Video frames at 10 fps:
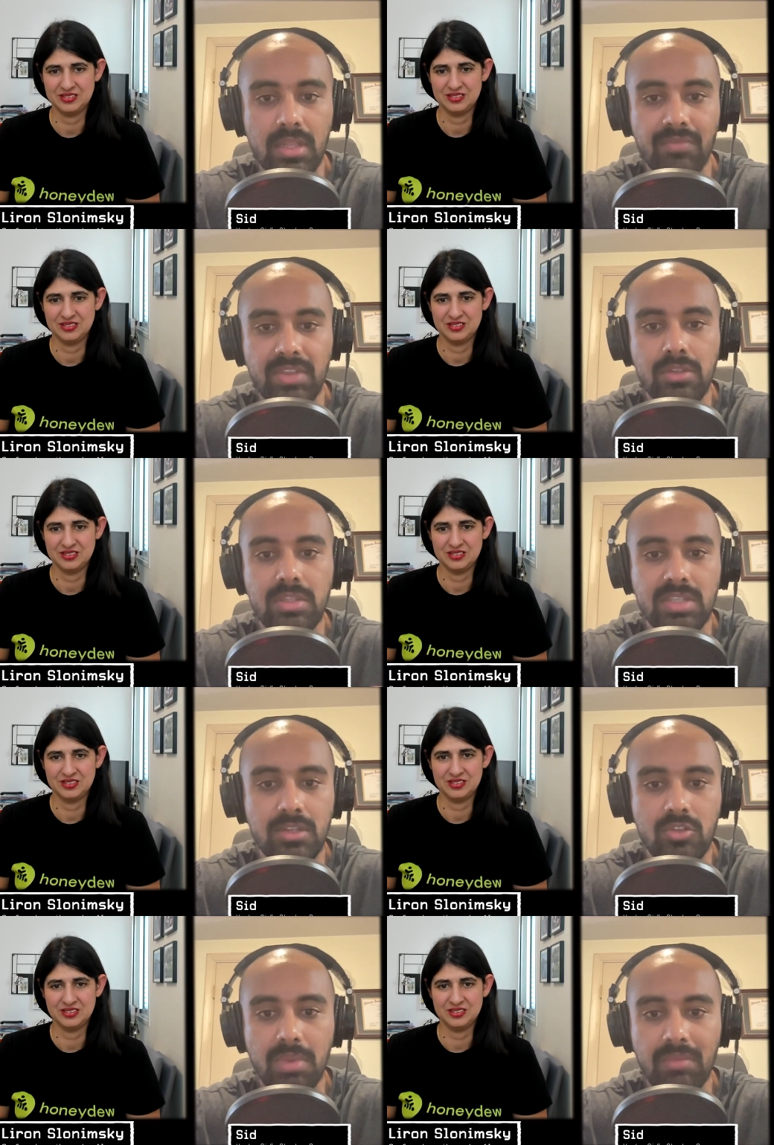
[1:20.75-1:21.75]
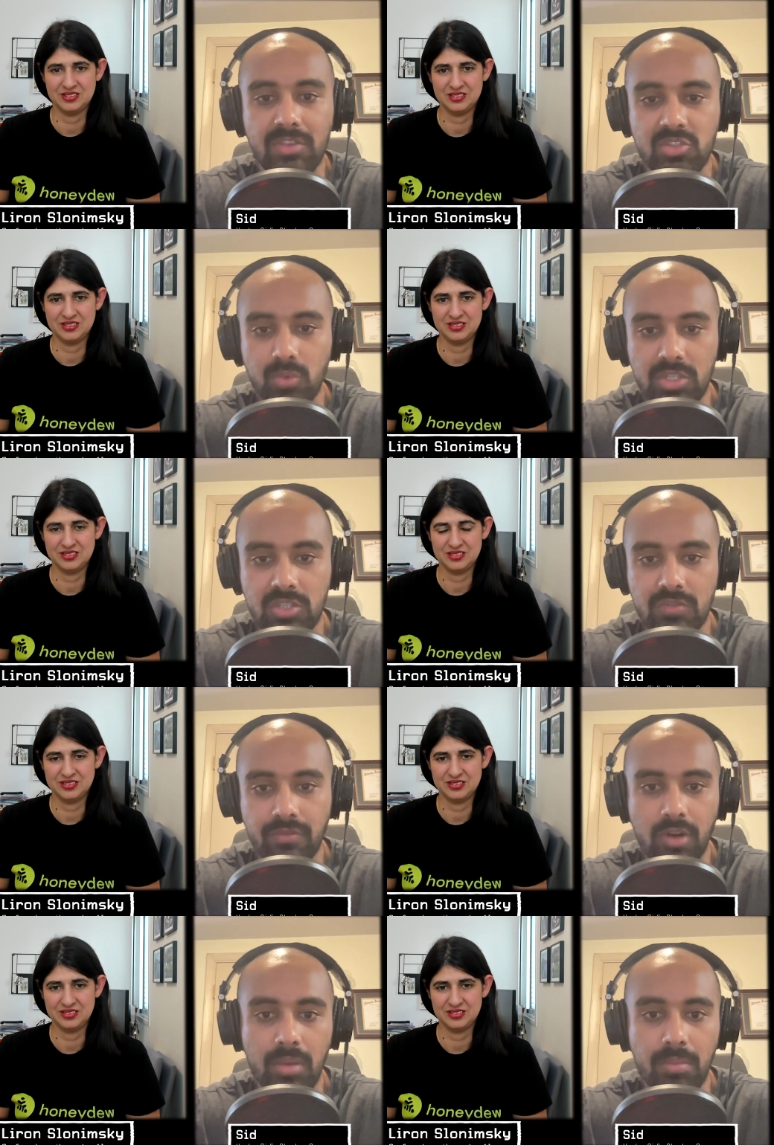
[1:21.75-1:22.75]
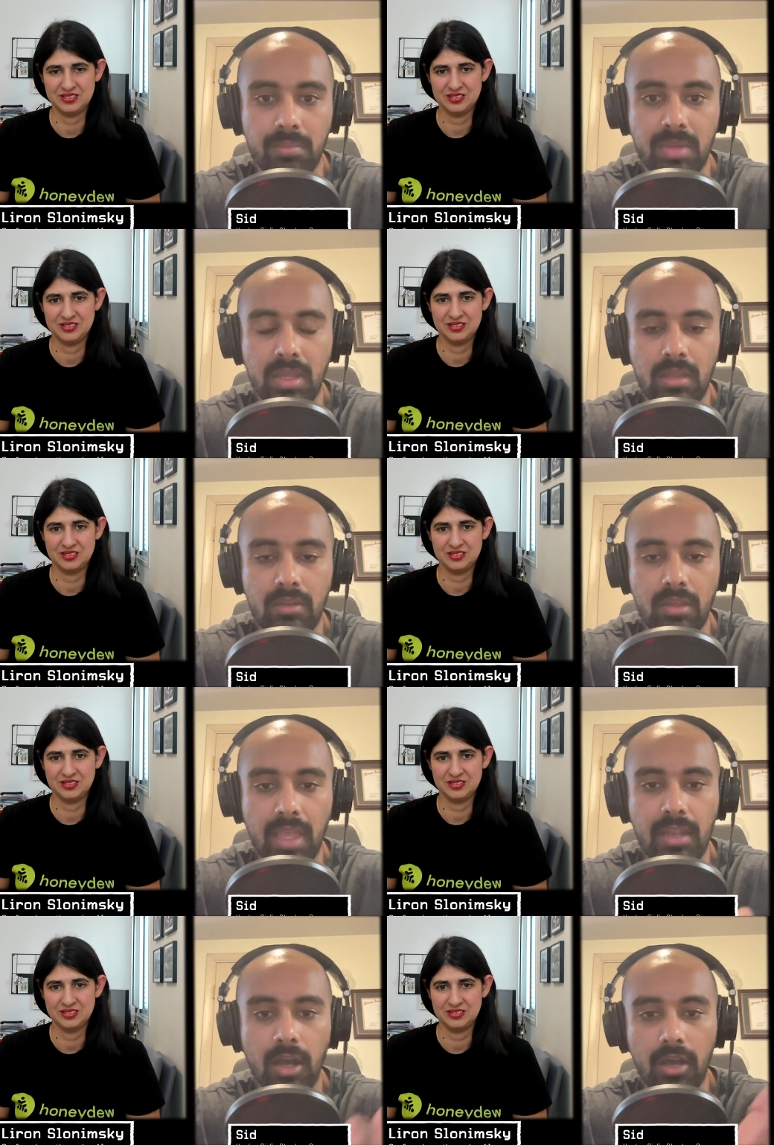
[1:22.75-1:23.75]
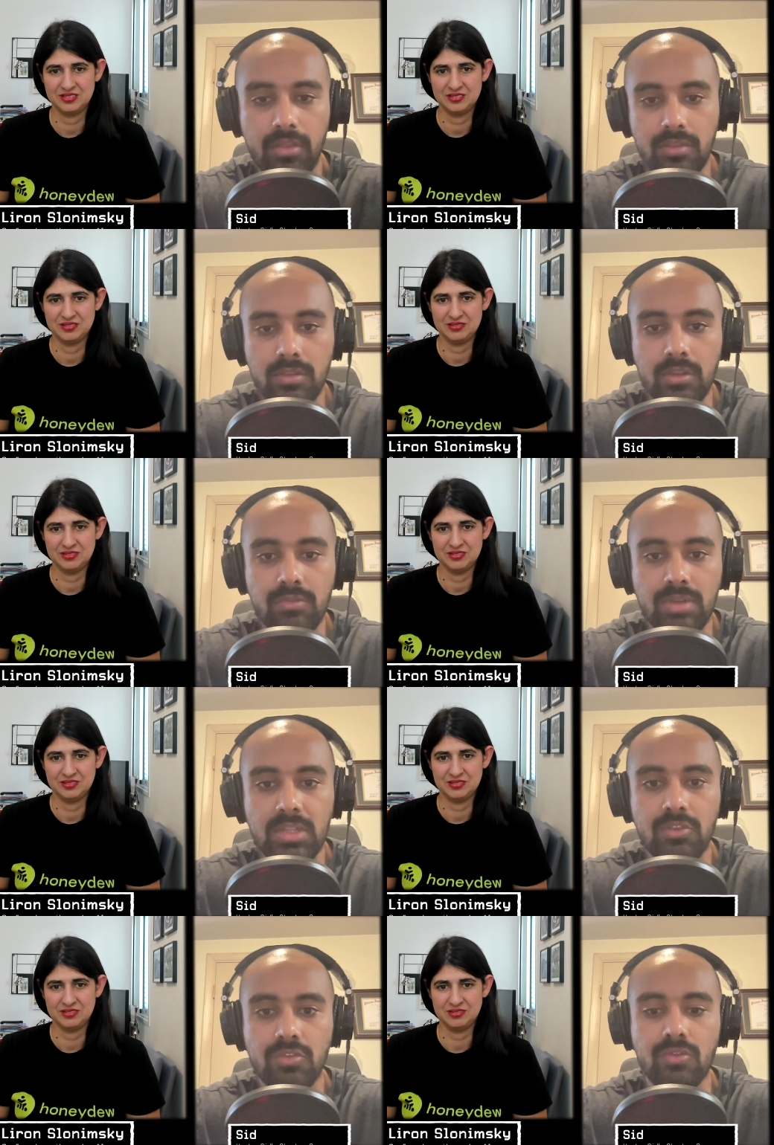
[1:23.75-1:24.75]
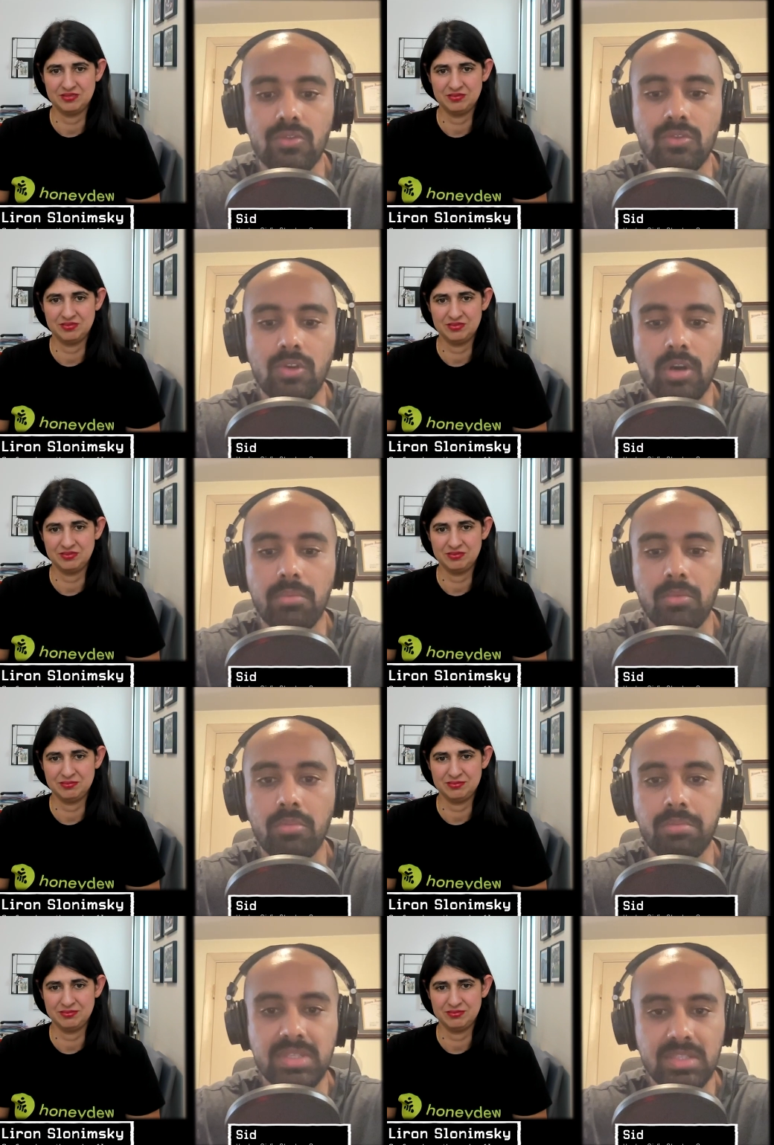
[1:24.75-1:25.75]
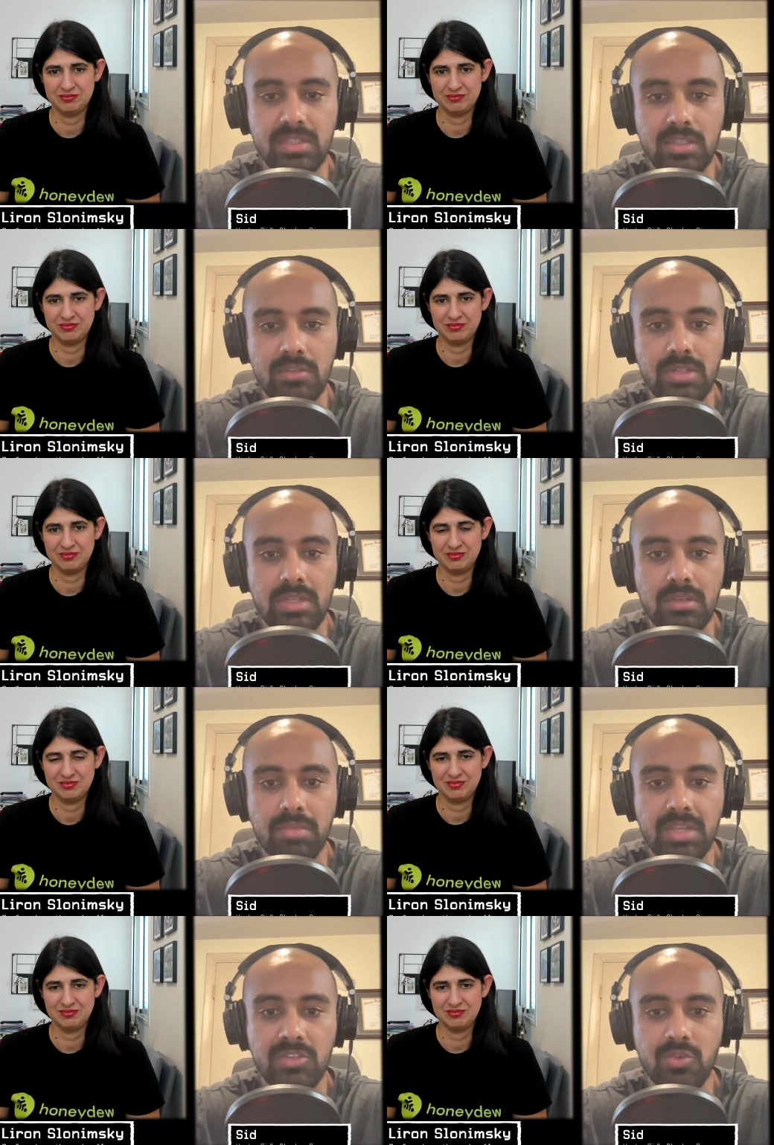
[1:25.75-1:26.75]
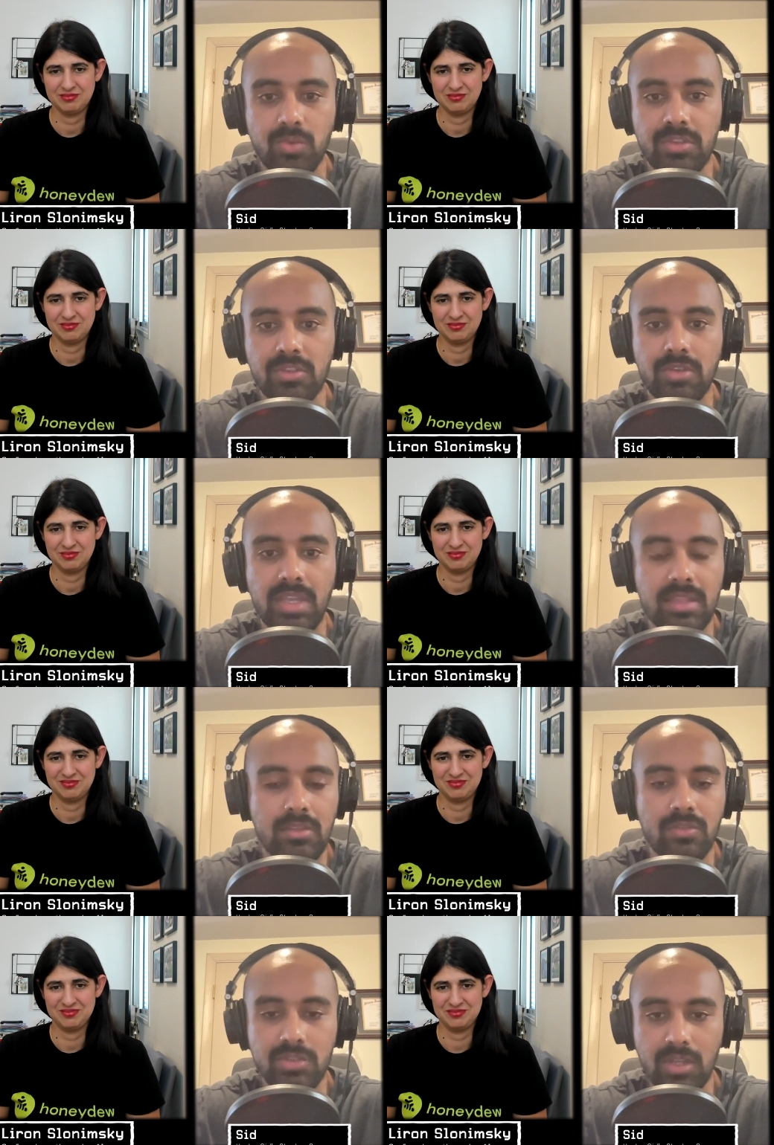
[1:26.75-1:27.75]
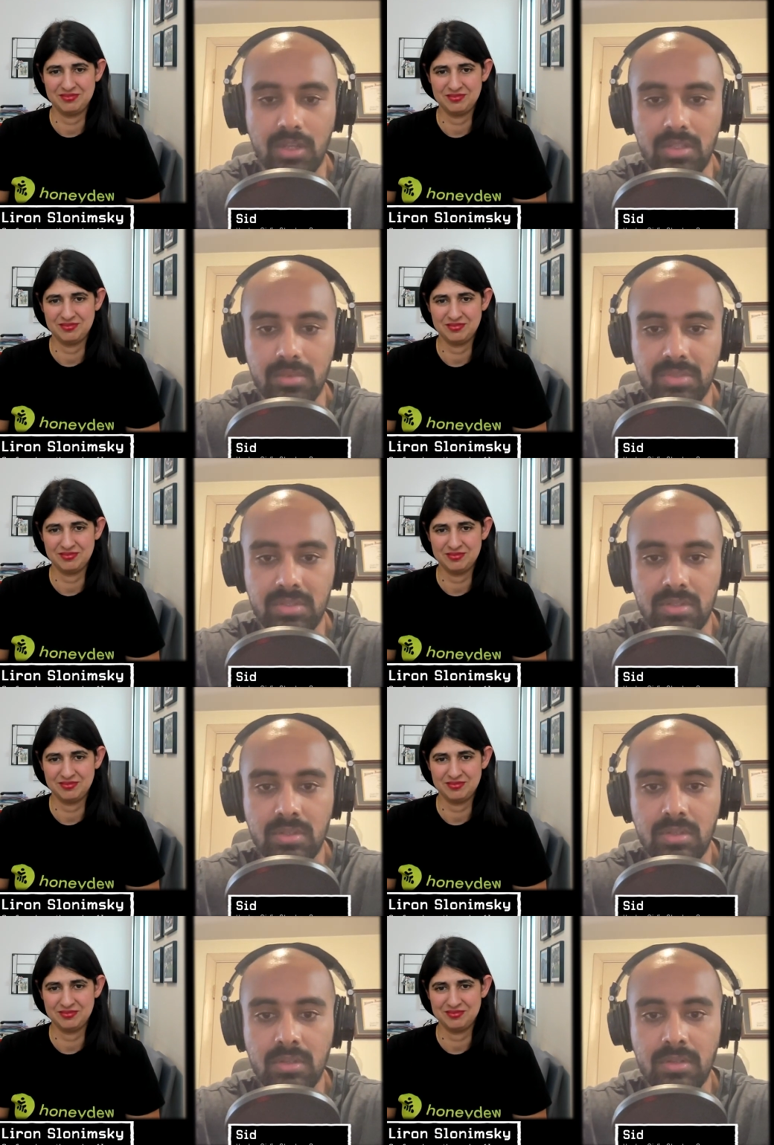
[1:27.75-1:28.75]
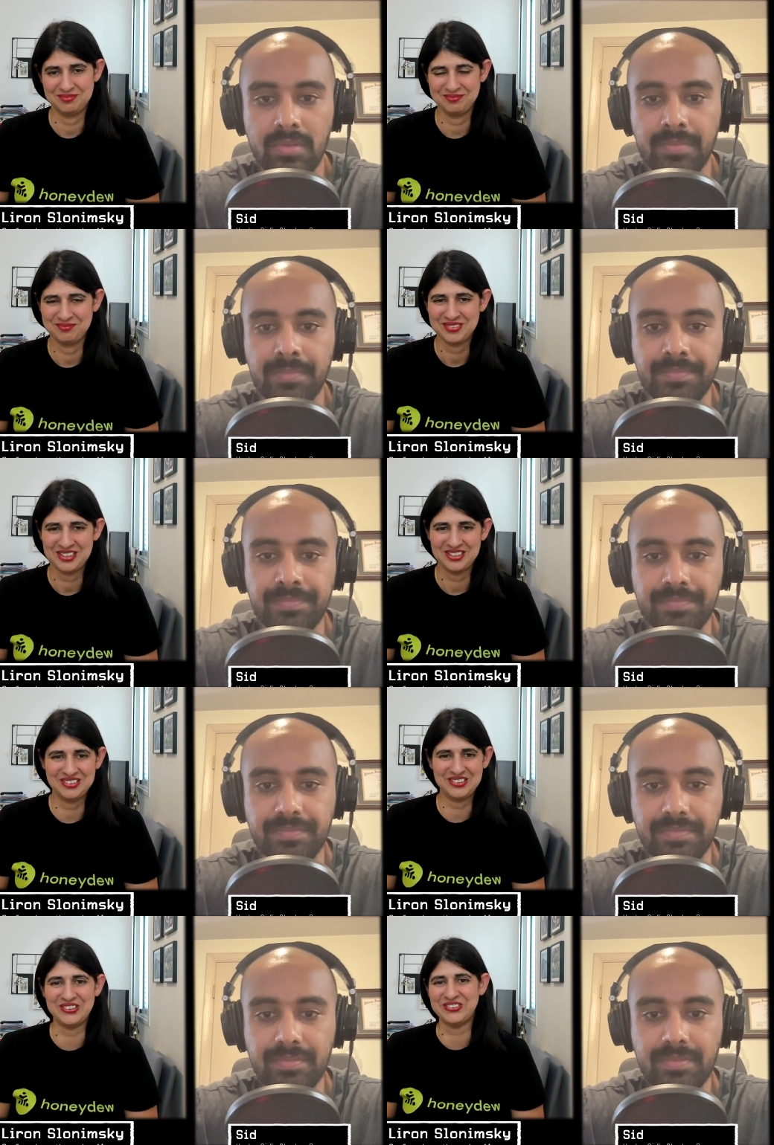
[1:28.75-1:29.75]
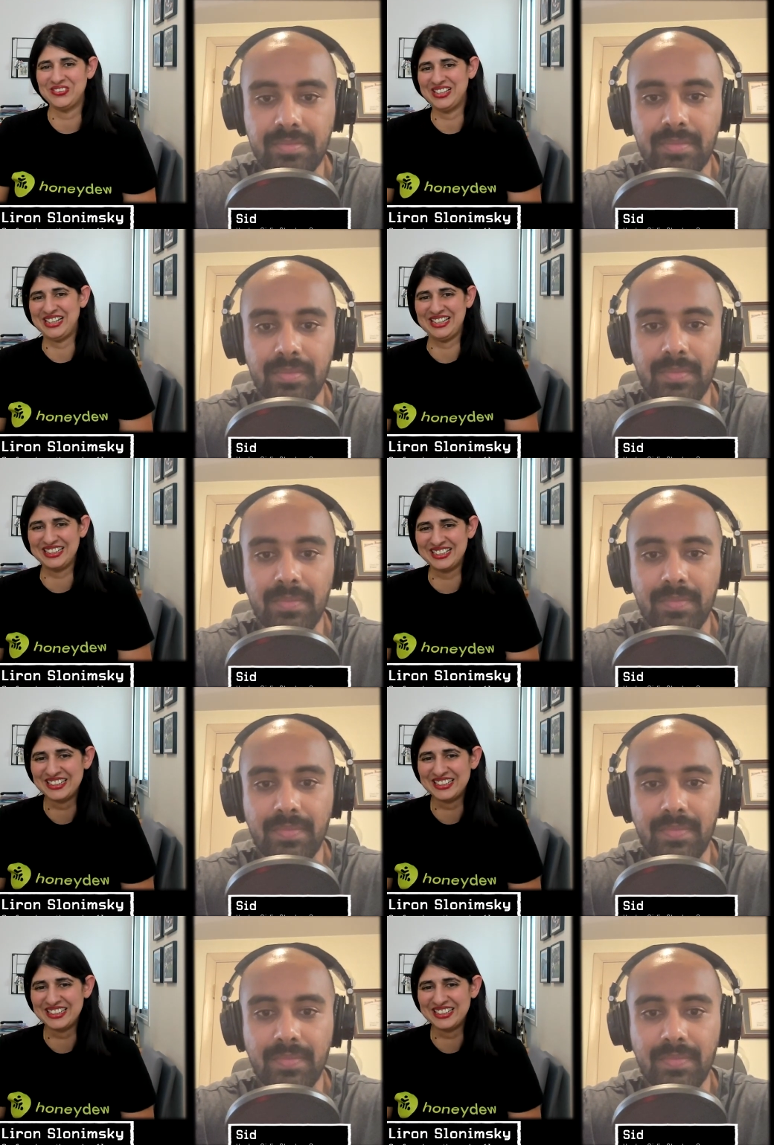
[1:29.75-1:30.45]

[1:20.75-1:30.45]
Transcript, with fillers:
Speaker 1: and when you decided to make the switch from an art degree to a more business degree because you wanted to get into startups?
Speaker 2: No, uh,